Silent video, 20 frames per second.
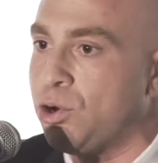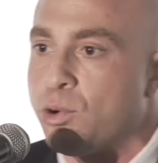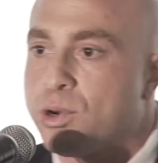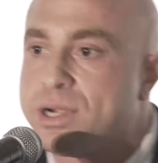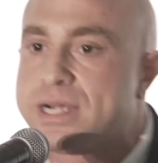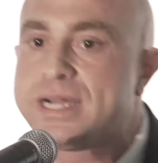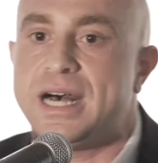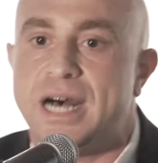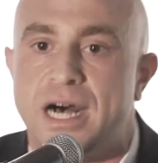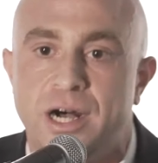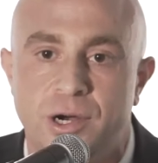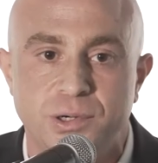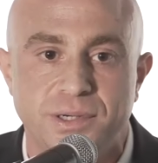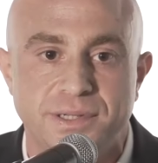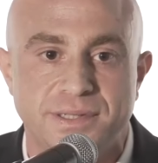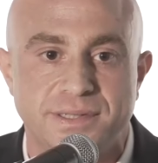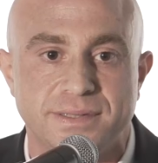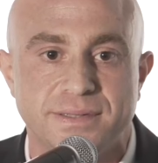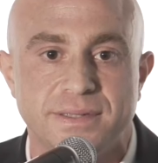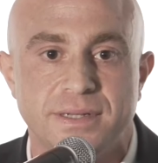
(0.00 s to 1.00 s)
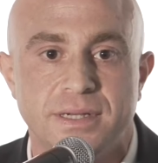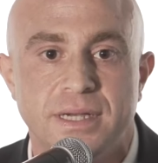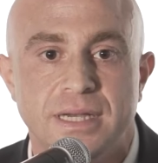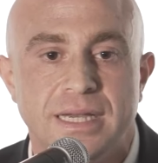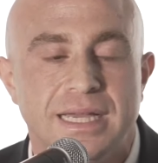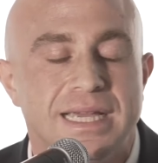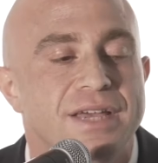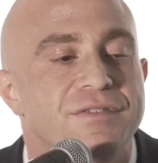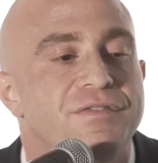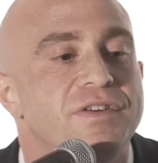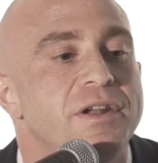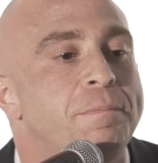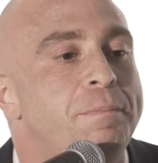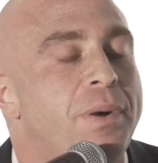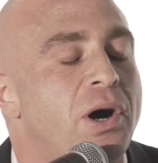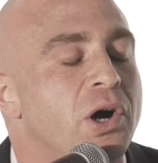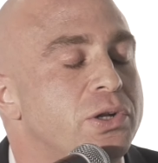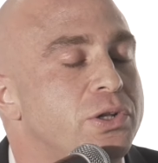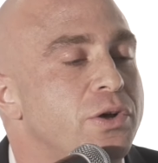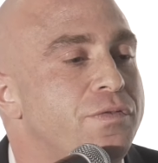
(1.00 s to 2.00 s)
your cars, even
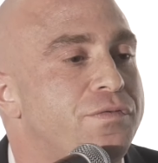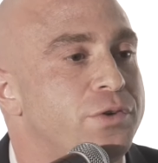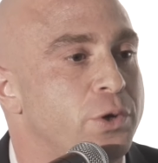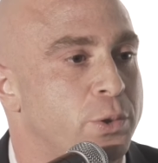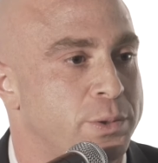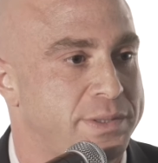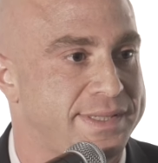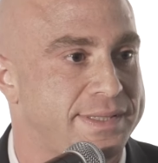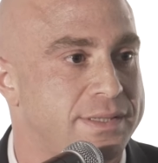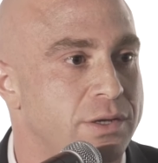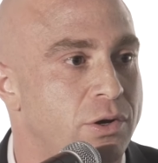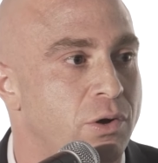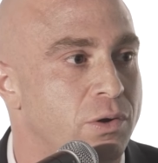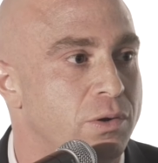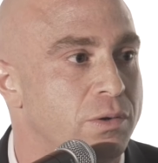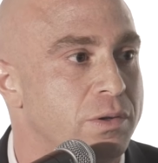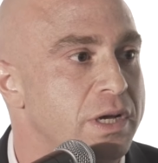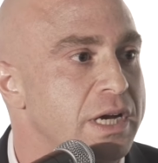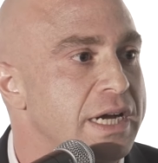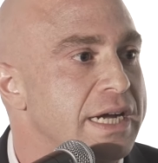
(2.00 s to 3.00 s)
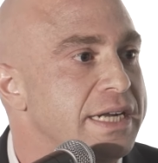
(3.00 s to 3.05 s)
part of your soul.